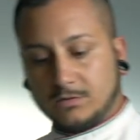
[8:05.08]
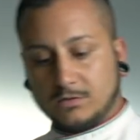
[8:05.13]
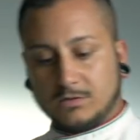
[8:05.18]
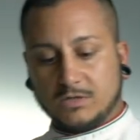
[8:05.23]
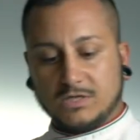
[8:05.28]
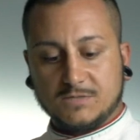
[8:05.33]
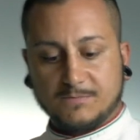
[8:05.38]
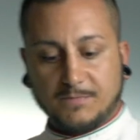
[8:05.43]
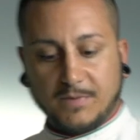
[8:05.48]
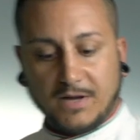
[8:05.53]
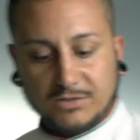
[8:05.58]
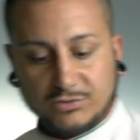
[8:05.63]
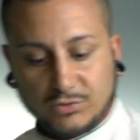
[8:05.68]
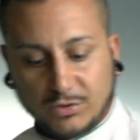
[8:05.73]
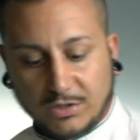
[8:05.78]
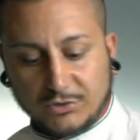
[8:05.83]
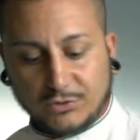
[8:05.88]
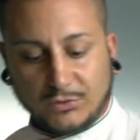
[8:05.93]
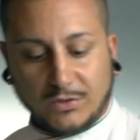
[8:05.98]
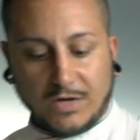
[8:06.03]
the
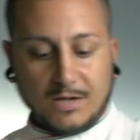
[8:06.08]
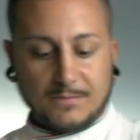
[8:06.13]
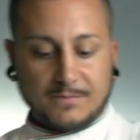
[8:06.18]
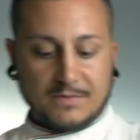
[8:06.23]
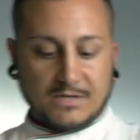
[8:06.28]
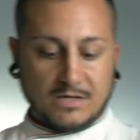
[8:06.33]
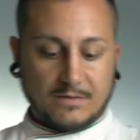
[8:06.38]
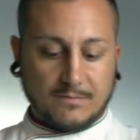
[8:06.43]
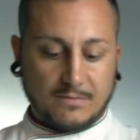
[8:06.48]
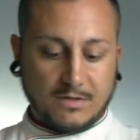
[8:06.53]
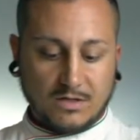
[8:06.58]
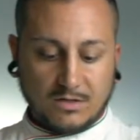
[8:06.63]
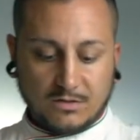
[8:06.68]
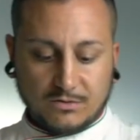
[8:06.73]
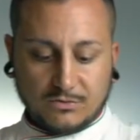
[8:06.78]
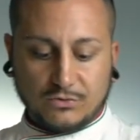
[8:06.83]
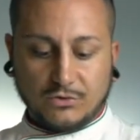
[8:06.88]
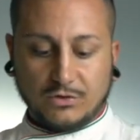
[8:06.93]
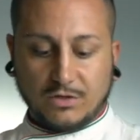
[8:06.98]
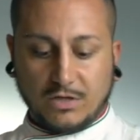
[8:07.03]
spatula to help a little
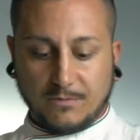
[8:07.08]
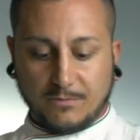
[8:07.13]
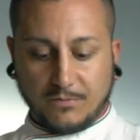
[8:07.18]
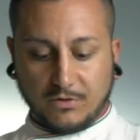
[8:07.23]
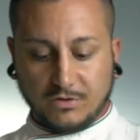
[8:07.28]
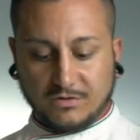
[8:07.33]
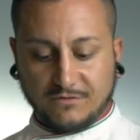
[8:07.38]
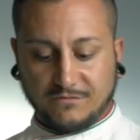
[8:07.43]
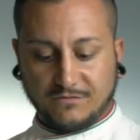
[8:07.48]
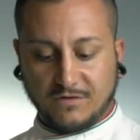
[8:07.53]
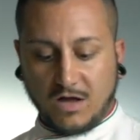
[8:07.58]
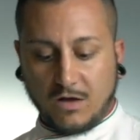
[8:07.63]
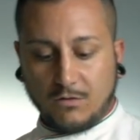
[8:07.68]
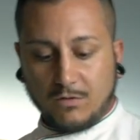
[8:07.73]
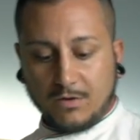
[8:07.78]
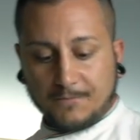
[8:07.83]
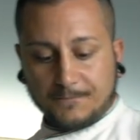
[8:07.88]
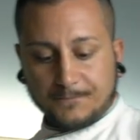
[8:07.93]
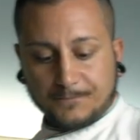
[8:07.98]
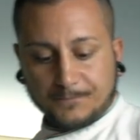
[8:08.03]
bit to keep all the
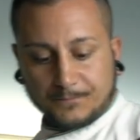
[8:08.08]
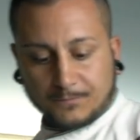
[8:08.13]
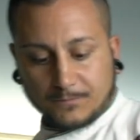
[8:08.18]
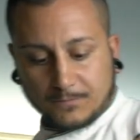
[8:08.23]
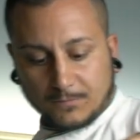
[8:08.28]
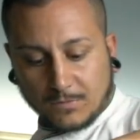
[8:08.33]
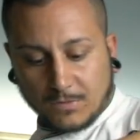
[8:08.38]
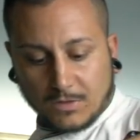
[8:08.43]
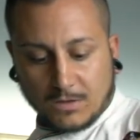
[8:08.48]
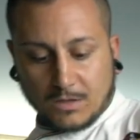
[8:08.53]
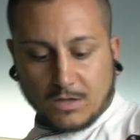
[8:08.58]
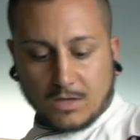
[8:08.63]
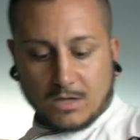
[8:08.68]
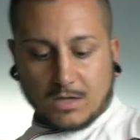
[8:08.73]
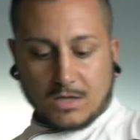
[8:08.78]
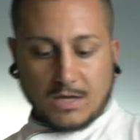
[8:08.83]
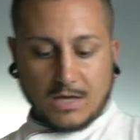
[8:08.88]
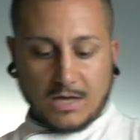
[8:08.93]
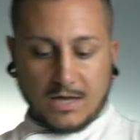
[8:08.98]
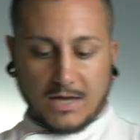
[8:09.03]
flour,
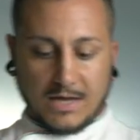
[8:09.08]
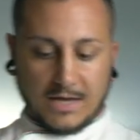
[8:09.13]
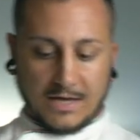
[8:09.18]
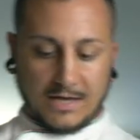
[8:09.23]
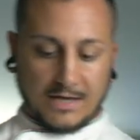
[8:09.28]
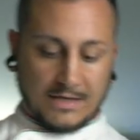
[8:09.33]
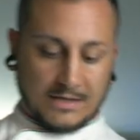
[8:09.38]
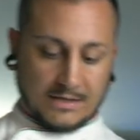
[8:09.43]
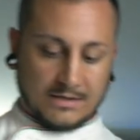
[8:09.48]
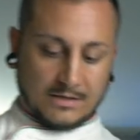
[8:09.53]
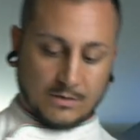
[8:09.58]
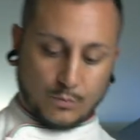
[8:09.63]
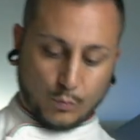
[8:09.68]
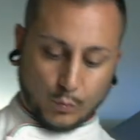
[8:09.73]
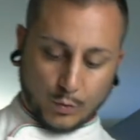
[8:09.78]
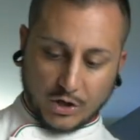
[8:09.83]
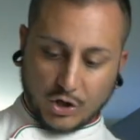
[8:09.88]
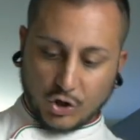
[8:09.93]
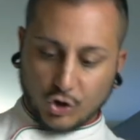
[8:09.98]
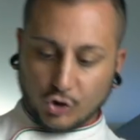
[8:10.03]
and
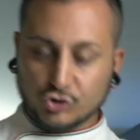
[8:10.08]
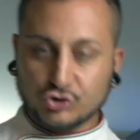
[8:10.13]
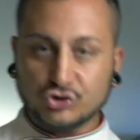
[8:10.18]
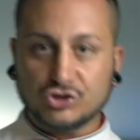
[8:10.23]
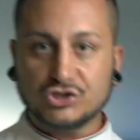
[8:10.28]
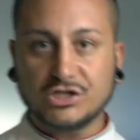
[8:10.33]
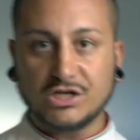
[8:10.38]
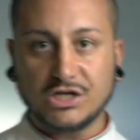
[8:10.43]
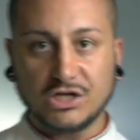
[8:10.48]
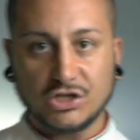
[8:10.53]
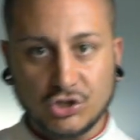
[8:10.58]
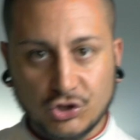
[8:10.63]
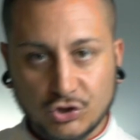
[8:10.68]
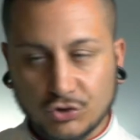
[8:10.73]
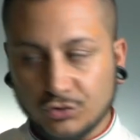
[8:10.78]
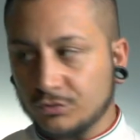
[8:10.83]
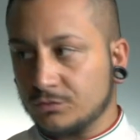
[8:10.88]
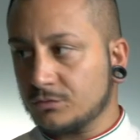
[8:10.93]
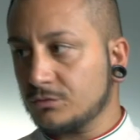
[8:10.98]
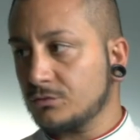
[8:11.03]
we
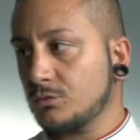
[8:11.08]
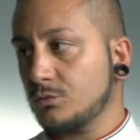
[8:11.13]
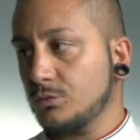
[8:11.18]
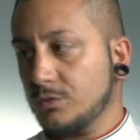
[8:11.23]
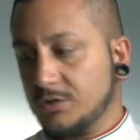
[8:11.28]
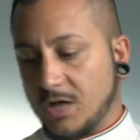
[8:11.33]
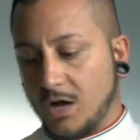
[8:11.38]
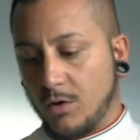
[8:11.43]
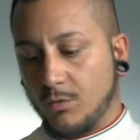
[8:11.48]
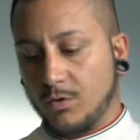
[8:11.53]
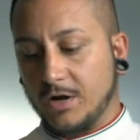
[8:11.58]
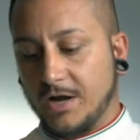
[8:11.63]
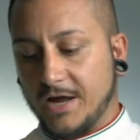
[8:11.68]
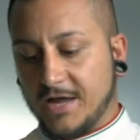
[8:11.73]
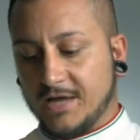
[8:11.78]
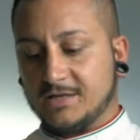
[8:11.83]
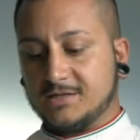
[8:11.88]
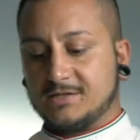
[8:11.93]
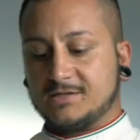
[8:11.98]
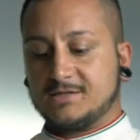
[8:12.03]
continue with our
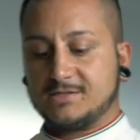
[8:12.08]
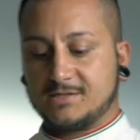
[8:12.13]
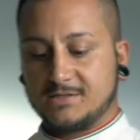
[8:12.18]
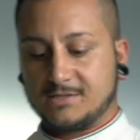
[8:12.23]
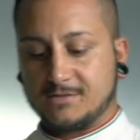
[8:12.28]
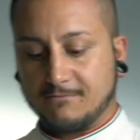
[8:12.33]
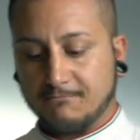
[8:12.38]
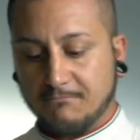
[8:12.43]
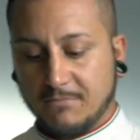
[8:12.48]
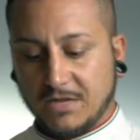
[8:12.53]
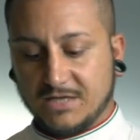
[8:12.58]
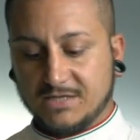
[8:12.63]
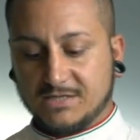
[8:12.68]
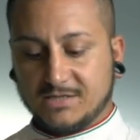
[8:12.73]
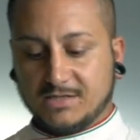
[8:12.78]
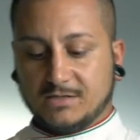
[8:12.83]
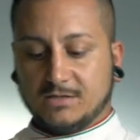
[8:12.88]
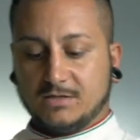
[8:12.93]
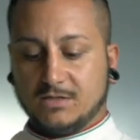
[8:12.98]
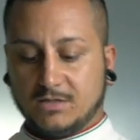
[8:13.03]
hands
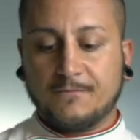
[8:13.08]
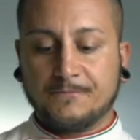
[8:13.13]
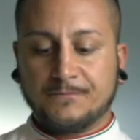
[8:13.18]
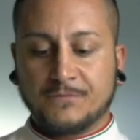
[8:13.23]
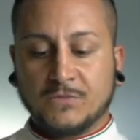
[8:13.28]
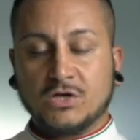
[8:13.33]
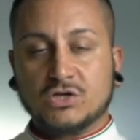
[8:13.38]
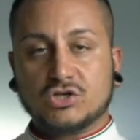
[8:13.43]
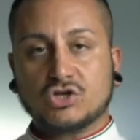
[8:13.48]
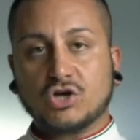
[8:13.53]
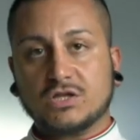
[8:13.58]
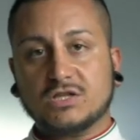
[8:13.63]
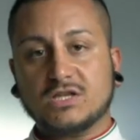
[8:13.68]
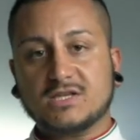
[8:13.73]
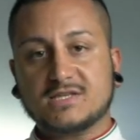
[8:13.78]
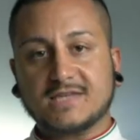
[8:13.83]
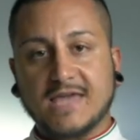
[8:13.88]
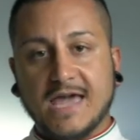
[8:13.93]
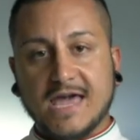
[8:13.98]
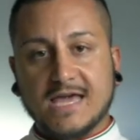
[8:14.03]
mix it. So in
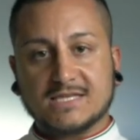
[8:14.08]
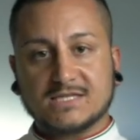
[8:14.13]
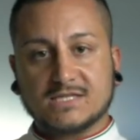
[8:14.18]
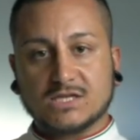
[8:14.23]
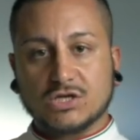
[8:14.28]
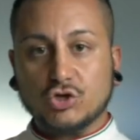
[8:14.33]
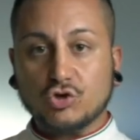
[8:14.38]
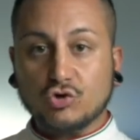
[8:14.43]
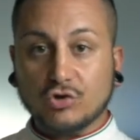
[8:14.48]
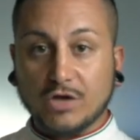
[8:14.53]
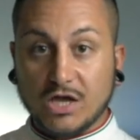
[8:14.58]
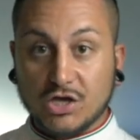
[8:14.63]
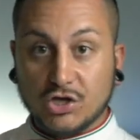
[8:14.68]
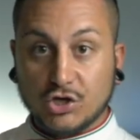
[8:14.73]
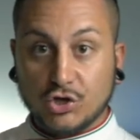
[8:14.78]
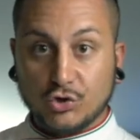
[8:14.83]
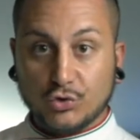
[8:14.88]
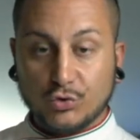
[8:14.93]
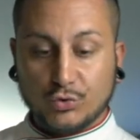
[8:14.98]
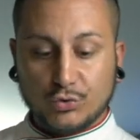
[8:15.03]
this case you can
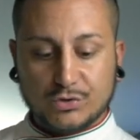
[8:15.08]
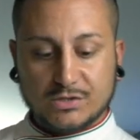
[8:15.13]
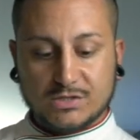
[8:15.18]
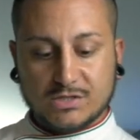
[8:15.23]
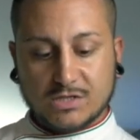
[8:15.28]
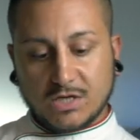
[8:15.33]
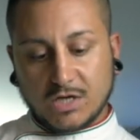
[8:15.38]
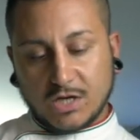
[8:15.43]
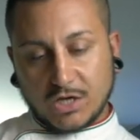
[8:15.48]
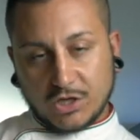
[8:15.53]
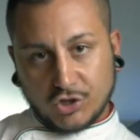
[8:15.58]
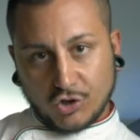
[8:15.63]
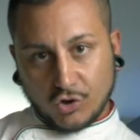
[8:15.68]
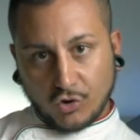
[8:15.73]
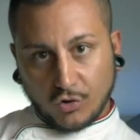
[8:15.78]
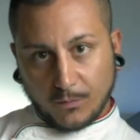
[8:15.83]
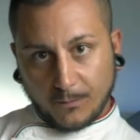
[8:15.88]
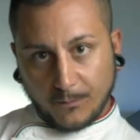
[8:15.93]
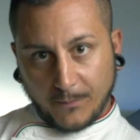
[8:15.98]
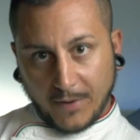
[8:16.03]
use
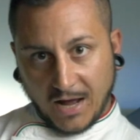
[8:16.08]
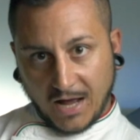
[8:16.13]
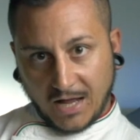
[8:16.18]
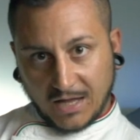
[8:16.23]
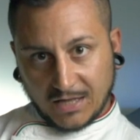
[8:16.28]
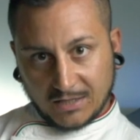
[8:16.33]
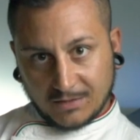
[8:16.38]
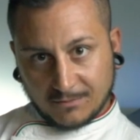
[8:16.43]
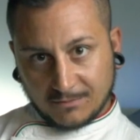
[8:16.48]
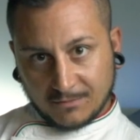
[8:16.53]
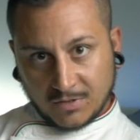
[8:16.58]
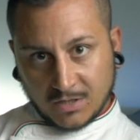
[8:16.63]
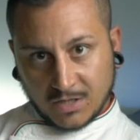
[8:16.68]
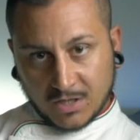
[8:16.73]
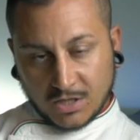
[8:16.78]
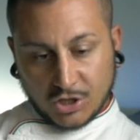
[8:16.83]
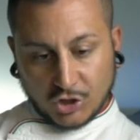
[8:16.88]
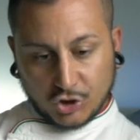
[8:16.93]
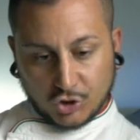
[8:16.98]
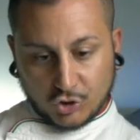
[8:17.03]
your palm,
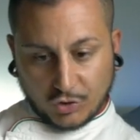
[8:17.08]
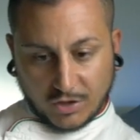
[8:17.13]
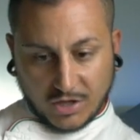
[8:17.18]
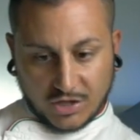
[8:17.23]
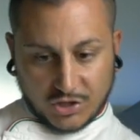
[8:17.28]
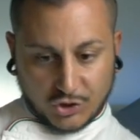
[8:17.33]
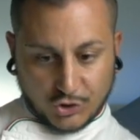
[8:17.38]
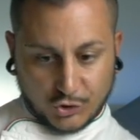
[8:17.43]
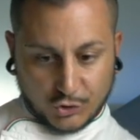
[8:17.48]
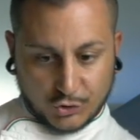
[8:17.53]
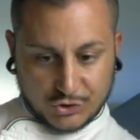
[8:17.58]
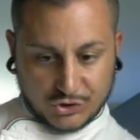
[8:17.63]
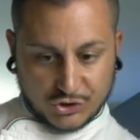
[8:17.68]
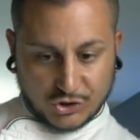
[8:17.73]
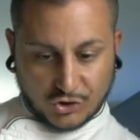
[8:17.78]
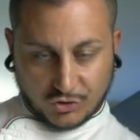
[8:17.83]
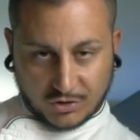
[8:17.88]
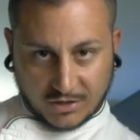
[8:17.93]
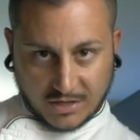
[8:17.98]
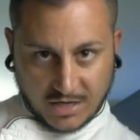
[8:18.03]
you can use
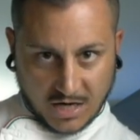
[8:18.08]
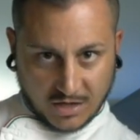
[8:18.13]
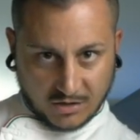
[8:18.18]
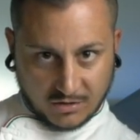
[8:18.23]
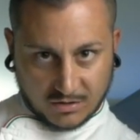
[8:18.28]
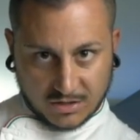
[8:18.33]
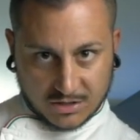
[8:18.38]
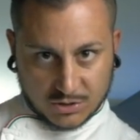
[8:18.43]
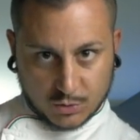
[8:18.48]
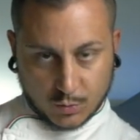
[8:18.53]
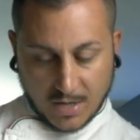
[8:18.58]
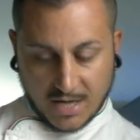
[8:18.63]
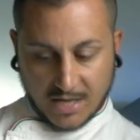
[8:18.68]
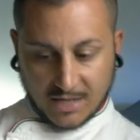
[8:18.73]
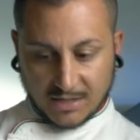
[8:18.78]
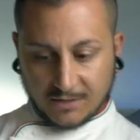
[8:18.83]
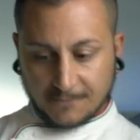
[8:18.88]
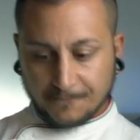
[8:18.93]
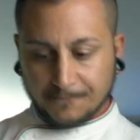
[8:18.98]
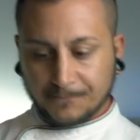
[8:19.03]
your knuckle as
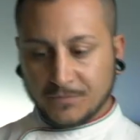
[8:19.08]
well.